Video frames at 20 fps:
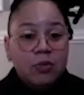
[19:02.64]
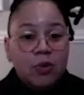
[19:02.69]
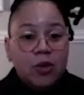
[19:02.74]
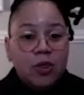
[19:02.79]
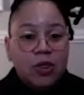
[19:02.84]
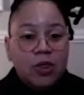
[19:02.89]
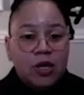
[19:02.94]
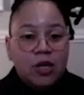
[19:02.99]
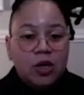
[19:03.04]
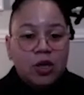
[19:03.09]

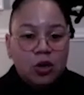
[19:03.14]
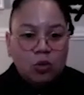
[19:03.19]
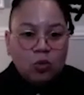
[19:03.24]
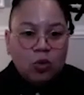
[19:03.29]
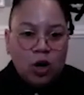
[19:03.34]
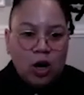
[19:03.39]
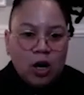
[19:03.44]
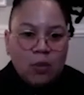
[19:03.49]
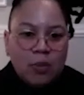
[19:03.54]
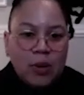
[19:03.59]
within your
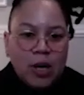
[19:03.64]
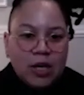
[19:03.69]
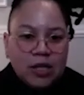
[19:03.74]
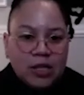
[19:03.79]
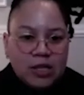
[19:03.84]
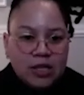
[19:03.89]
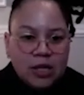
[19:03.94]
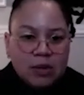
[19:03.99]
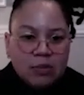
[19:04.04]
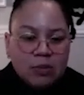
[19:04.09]
work, but at
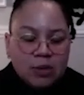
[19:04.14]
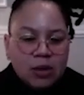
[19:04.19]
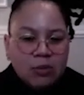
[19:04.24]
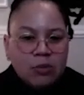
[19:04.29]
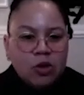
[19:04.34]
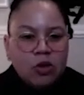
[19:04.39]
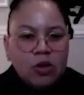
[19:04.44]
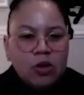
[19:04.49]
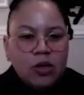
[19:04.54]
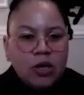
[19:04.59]
the same time,
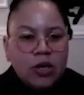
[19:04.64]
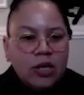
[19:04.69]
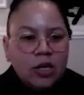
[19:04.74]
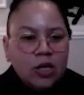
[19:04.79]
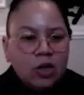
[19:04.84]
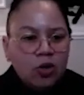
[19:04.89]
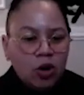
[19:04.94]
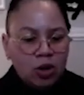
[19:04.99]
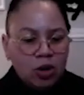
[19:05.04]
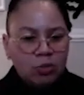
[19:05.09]
you're an
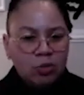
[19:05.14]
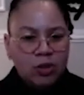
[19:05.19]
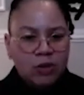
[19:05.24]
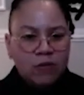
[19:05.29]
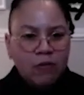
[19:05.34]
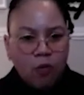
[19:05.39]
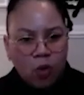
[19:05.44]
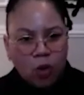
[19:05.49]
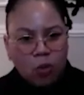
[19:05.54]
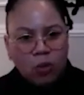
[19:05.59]
incredibly
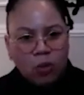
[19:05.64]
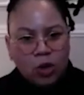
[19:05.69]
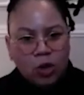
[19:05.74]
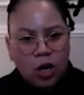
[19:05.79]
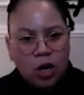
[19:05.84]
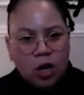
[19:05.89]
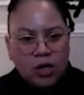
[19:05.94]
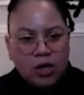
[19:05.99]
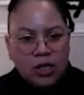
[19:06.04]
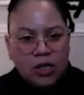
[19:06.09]
formal
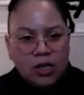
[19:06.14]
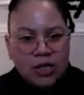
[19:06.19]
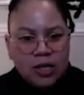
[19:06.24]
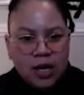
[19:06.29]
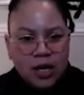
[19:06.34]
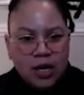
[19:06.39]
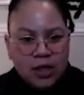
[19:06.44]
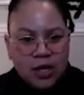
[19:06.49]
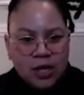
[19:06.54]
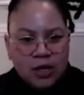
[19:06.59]
artist.
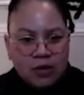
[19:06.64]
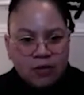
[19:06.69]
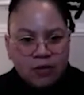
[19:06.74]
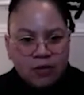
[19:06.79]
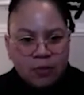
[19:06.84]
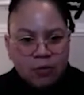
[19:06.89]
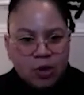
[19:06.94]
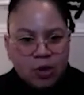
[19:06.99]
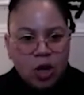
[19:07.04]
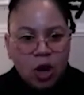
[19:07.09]
And I think
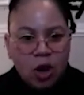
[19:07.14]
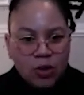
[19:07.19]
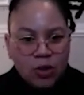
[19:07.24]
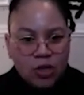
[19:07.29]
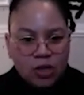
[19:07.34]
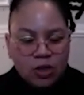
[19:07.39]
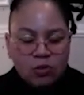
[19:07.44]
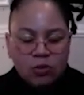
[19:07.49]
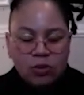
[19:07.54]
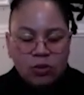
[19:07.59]
from
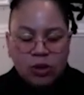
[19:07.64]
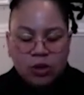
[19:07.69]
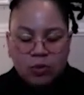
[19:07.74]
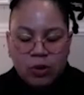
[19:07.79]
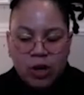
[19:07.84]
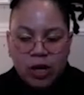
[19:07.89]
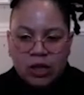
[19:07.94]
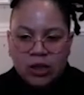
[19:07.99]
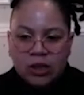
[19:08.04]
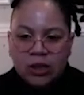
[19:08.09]
knowing you really
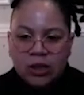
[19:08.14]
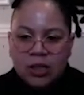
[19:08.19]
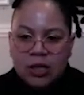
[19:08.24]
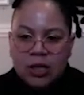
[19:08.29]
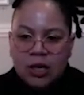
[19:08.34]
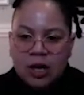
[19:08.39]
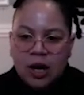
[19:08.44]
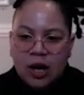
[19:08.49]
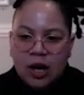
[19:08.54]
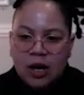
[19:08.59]
well,
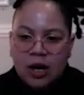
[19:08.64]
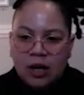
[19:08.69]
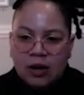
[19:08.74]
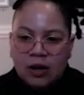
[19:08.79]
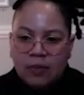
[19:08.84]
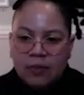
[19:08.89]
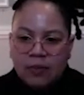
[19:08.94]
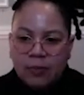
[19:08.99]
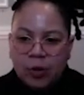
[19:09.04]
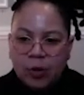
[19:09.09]

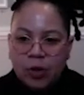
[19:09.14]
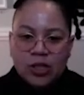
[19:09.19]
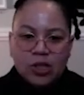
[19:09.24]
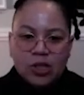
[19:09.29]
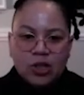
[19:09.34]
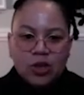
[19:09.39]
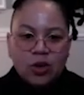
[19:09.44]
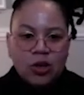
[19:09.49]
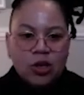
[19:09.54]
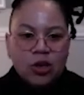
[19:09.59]
or at
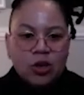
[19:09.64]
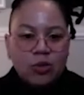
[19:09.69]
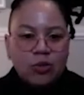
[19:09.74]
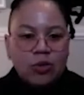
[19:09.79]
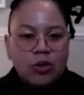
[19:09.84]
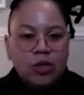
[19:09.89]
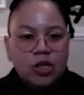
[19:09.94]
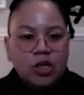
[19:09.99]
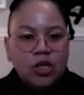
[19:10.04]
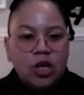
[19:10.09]
least knowing you
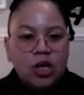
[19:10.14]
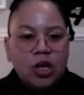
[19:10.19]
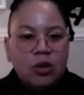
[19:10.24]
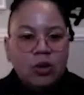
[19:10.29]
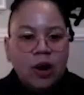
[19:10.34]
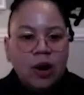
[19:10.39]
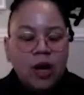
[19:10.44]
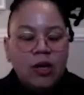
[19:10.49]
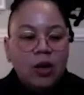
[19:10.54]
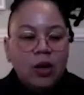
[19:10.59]
through the
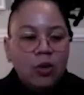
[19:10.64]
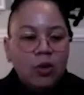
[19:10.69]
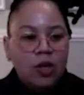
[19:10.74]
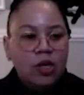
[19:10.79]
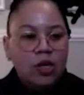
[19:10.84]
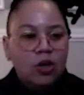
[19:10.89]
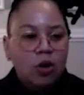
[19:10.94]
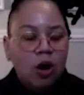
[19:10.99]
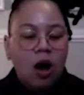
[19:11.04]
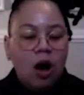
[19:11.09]
show, I know
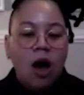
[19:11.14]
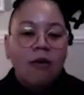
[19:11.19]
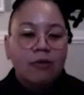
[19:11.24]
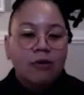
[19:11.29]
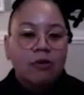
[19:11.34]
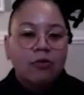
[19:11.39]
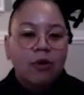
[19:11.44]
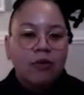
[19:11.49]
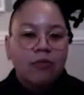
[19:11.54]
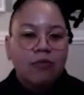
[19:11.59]
that you're
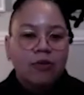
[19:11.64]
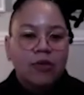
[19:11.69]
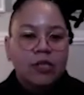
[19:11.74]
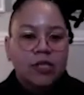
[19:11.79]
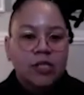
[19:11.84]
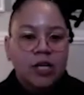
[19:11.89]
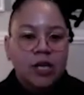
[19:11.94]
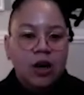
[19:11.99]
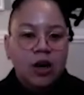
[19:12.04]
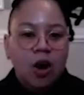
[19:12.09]
often
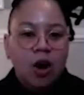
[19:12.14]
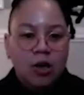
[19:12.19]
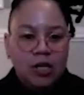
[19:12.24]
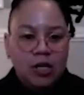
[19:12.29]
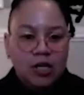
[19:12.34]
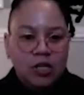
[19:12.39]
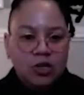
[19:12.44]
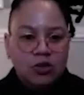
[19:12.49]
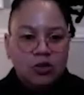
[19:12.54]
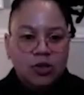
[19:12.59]
referencing art
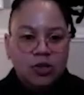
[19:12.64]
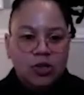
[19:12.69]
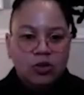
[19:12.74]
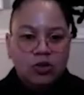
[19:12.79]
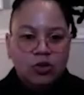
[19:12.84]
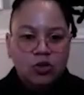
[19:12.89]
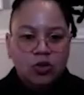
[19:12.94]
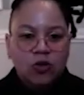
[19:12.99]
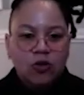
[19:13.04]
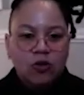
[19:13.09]
history and you're
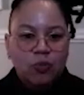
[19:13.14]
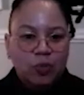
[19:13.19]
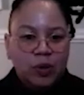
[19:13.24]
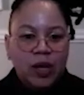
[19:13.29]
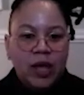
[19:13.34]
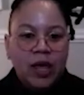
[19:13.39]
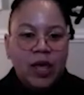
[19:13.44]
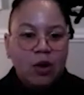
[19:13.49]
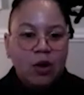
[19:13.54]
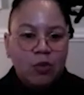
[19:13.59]
sort of
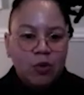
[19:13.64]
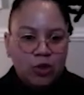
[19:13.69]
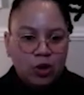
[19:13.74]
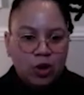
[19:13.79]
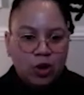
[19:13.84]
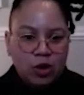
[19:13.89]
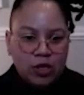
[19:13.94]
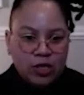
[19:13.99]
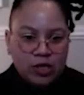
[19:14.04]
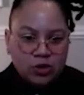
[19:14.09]
playing with
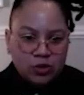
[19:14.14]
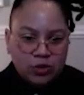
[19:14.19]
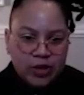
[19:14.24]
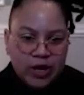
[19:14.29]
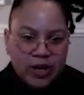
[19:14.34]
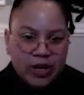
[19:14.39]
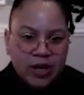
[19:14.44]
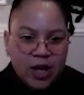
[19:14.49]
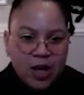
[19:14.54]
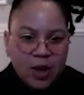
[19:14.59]
art
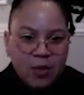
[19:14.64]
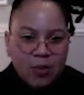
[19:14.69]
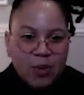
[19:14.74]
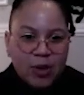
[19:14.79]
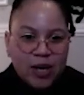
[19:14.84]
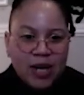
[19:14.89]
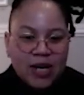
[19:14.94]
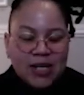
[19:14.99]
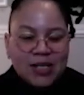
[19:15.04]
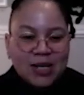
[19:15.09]
history. But
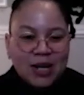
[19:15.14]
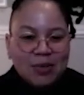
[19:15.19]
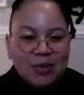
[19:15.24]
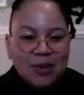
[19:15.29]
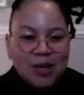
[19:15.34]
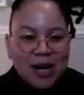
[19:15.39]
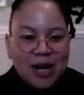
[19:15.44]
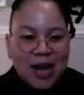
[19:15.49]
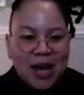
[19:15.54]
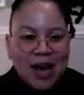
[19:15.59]
anytime
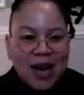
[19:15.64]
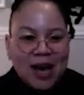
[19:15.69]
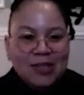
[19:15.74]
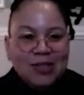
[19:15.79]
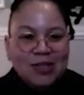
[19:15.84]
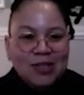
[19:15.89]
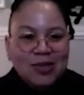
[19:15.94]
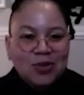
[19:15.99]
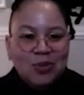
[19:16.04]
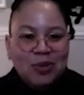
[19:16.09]
that I
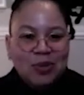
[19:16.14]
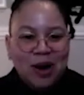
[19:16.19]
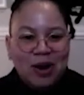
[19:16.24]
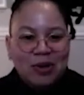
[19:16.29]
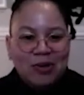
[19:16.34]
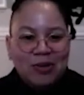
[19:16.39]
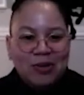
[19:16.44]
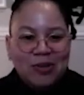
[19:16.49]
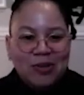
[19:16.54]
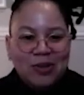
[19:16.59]
ask you
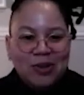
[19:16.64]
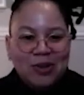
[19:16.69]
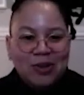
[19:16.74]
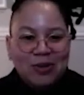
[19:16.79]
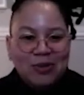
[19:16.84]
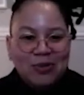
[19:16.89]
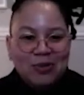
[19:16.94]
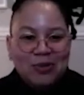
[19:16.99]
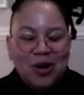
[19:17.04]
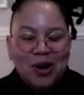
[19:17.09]
about, you
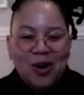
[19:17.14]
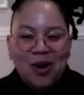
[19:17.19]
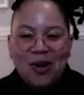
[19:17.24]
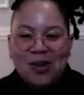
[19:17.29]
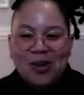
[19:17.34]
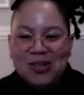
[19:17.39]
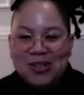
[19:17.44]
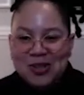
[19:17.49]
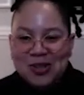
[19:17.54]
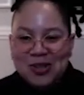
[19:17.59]
know, what
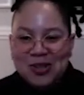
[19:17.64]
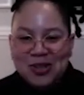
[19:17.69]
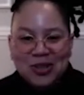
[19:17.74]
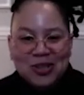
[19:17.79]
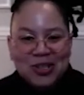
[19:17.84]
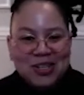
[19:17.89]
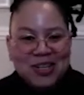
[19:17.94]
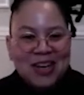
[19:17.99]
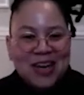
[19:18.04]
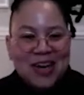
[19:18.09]
artists you're
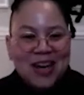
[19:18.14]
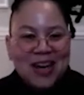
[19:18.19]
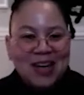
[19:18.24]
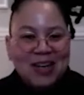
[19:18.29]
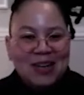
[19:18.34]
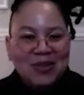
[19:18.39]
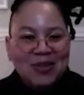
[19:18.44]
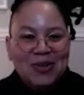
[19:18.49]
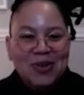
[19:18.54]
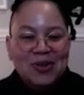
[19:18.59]
looking
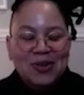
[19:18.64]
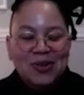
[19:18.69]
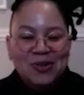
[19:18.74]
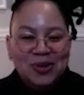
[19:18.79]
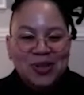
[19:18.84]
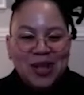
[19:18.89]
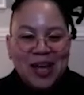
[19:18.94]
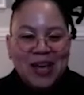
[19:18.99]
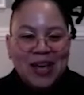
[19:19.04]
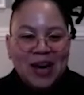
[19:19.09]
at or who you
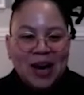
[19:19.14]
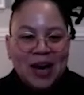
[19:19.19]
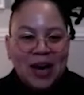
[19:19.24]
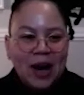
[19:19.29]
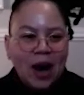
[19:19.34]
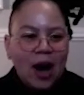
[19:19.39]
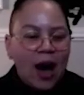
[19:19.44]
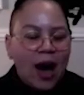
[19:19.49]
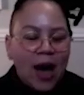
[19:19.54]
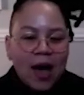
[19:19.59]
like,
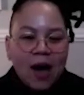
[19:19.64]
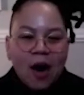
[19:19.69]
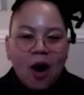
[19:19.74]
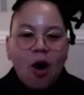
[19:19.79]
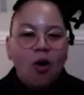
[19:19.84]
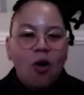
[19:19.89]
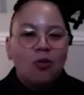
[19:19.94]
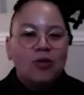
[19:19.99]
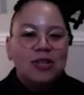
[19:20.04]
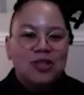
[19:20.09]
I
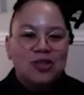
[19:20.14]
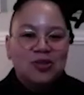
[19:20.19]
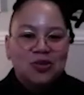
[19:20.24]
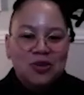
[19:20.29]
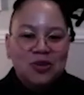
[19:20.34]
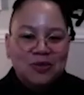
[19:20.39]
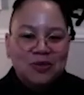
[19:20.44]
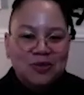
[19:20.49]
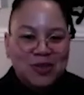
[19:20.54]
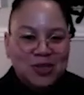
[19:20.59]
always
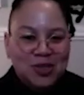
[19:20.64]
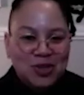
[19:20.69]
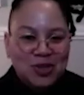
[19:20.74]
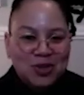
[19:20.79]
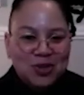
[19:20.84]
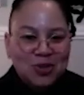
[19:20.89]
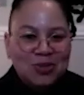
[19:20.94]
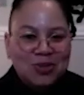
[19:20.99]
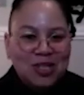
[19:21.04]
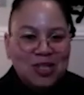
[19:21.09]
sort of
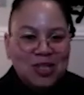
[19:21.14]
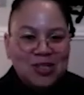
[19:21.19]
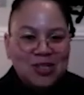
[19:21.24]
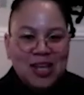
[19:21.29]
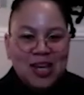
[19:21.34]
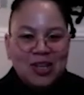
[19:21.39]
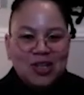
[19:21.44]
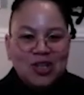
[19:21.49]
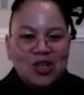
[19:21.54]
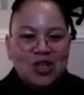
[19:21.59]
assume this
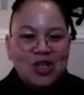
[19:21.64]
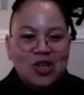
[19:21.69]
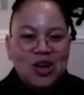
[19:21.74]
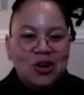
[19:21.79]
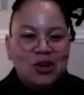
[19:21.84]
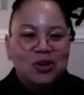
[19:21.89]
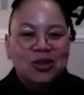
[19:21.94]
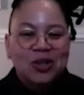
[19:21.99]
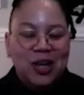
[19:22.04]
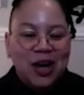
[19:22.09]
like
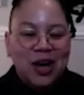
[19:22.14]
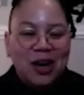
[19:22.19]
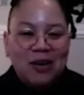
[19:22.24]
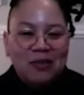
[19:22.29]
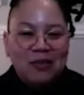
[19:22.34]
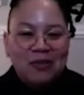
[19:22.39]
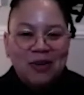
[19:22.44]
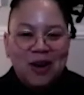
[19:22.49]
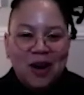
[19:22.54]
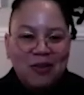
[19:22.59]
shared
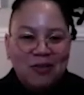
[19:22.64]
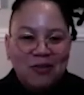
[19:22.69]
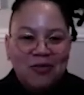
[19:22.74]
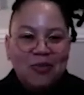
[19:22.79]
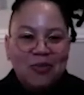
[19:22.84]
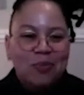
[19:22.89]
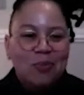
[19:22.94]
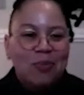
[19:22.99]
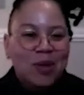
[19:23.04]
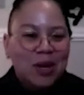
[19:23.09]
love of
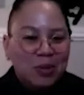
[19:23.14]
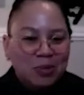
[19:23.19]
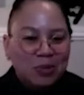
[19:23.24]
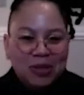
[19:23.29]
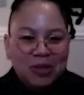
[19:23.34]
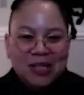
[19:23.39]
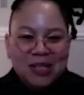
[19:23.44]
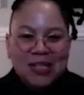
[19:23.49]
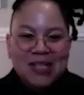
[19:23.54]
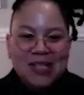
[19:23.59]

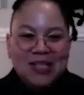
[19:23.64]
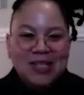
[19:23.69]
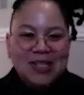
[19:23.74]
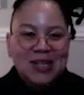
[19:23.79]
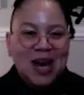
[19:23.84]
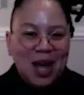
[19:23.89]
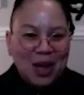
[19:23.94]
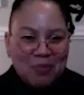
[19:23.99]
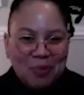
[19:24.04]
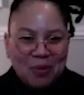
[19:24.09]
minimalist,
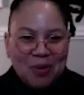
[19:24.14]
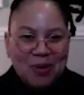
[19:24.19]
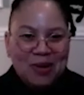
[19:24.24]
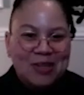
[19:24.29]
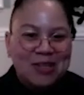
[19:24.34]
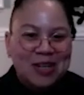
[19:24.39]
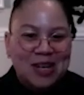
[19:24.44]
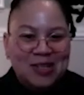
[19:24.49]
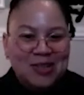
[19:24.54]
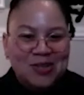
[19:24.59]

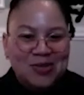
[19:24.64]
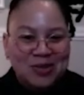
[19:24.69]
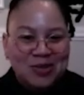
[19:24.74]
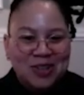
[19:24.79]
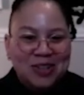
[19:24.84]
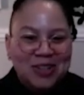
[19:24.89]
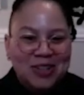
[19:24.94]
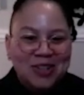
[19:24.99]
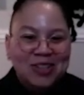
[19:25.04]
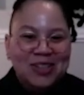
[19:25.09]

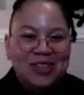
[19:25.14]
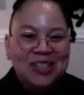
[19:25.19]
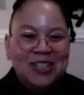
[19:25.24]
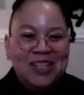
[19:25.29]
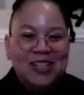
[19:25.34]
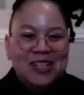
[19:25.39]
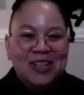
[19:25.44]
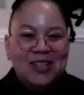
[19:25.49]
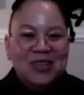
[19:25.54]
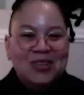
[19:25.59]
hyper-industrial,
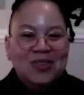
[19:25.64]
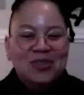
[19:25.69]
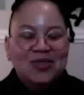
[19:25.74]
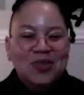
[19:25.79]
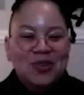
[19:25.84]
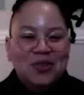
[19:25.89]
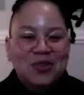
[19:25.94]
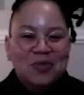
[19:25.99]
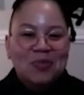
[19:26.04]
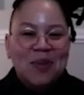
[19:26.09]
you know,
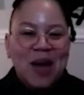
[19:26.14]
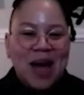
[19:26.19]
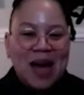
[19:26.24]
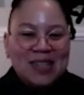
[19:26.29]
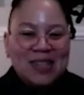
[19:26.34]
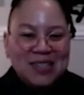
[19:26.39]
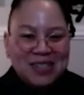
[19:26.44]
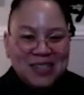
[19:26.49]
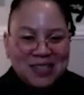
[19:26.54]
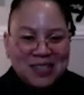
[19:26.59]
sort of
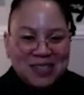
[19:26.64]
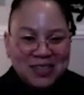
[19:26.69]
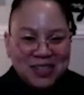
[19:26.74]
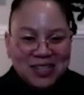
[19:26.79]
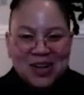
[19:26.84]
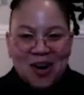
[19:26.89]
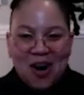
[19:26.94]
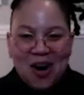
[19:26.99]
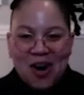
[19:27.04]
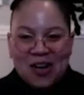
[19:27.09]

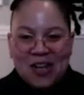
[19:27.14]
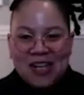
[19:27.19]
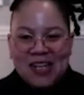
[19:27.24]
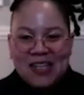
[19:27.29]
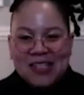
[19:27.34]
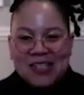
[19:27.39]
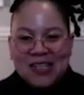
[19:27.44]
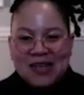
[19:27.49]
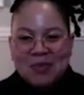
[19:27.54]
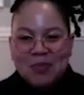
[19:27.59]
masculine
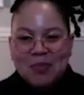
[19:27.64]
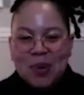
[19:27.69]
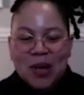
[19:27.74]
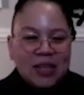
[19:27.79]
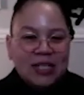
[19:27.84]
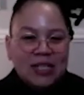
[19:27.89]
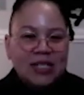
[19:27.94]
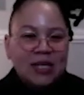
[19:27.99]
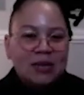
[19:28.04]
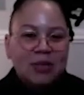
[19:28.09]
artists. But
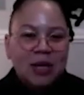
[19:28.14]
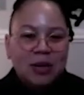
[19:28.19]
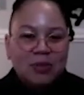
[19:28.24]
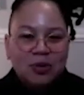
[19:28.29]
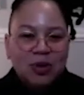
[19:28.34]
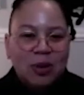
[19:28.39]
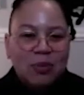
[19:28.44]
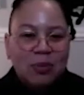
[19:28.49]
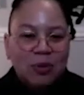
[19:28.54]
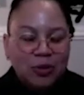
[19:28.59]
at the same time, you
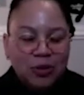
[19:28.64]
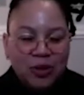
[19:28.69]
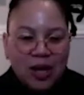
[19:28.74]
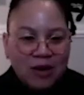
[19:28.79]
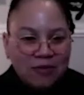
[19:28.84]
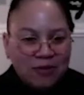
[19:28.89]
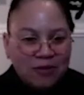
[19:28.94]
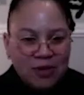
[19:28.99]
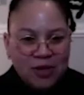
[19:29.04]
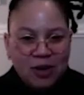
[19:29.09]
and I both
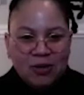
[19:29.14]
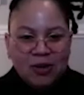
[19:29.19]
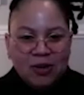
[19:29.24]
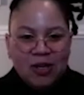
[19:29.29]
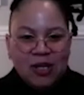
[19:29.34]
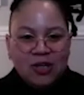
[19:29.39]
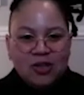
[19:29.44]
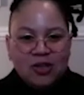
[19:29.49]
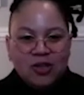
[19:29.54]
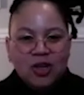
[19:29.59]
love, you know,
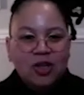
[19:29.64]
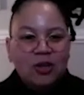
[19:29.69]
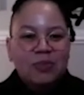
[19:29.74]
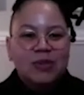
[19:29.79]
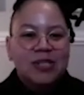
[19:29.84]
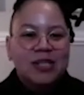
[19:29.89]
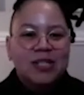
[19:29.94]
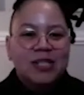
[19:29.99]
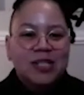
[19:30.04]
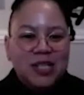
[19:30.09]
Charlotte
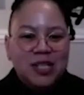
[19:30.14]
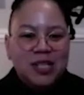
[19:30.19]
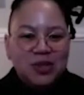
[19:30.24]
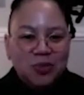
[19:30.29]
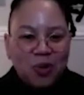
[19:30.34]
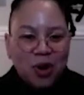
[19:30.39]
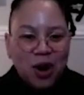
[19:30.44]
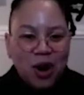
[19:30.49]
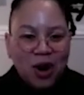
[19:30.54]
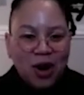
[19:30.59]
Kaczynski's
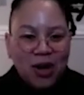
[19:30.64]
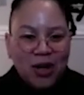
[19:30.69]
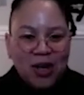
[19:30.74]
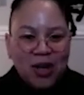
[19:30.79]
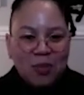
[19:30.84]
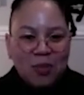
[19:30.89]
work.